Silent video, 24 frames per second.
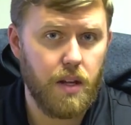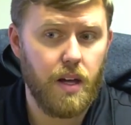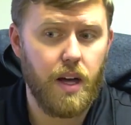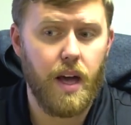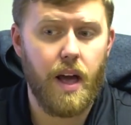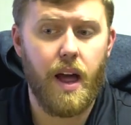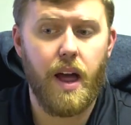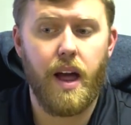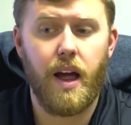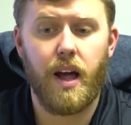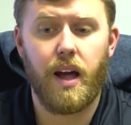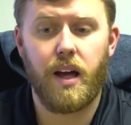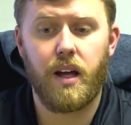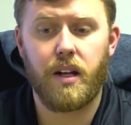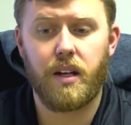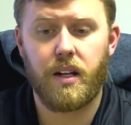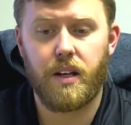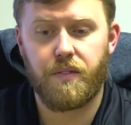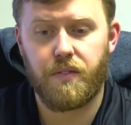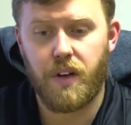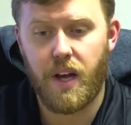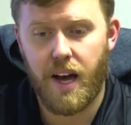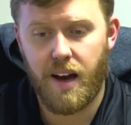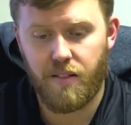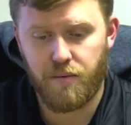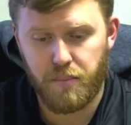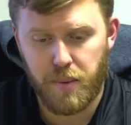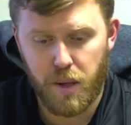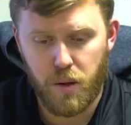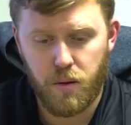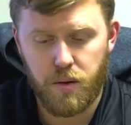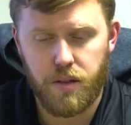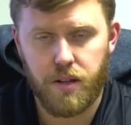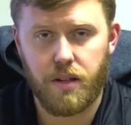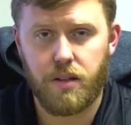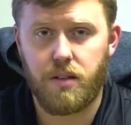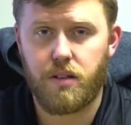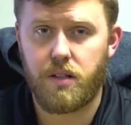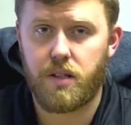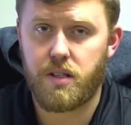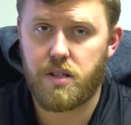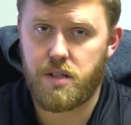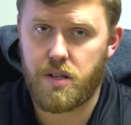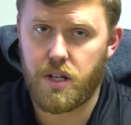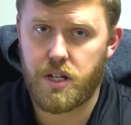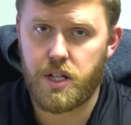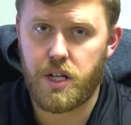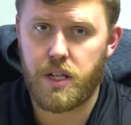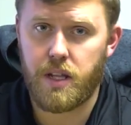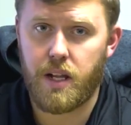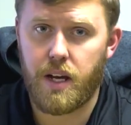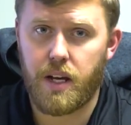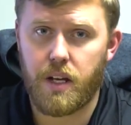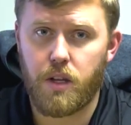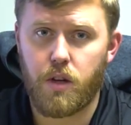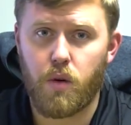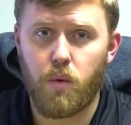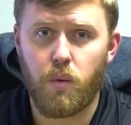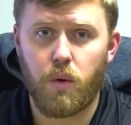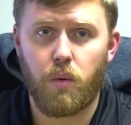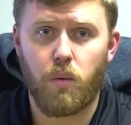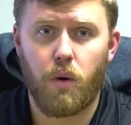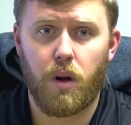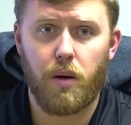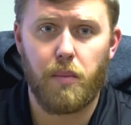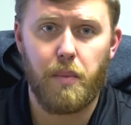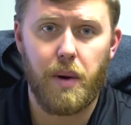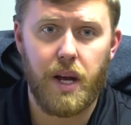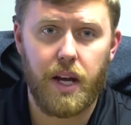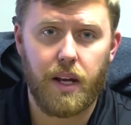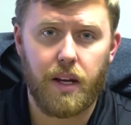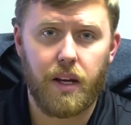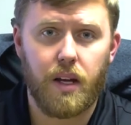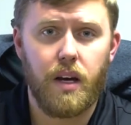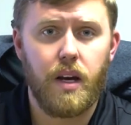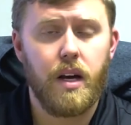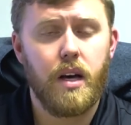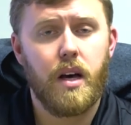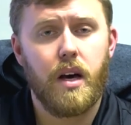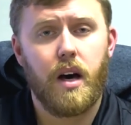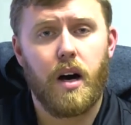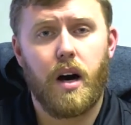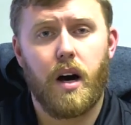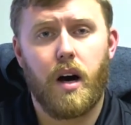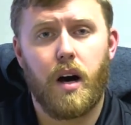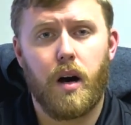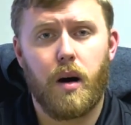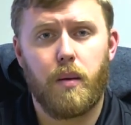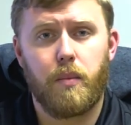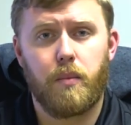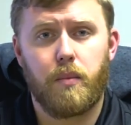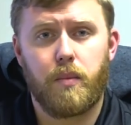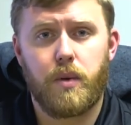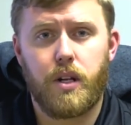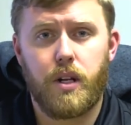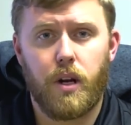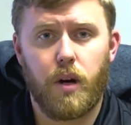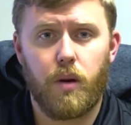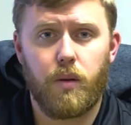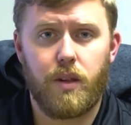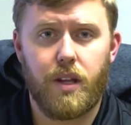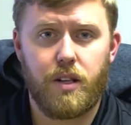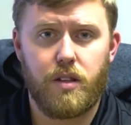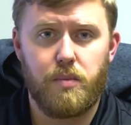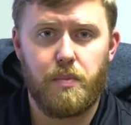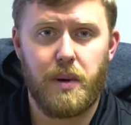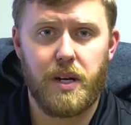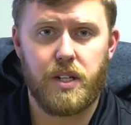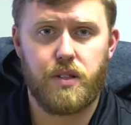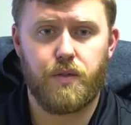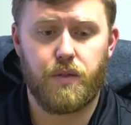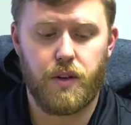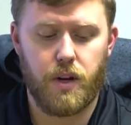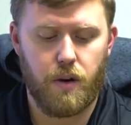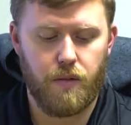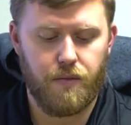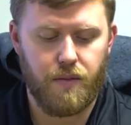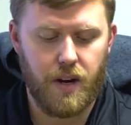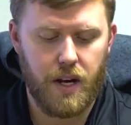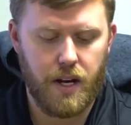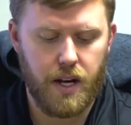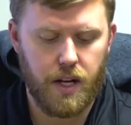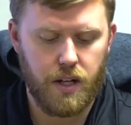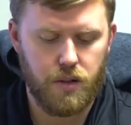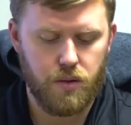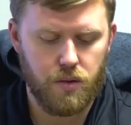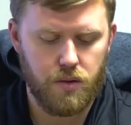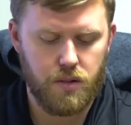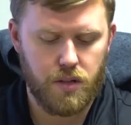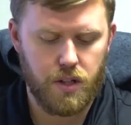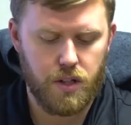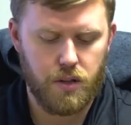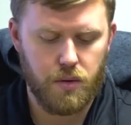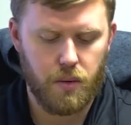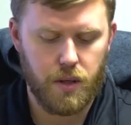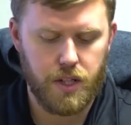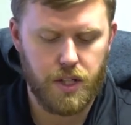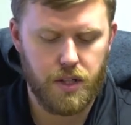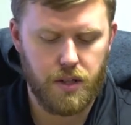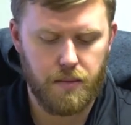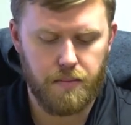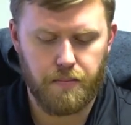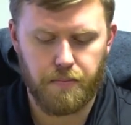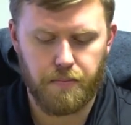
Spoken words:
And if you have both, that's a decision that you would want to make, that's best for your financial situation.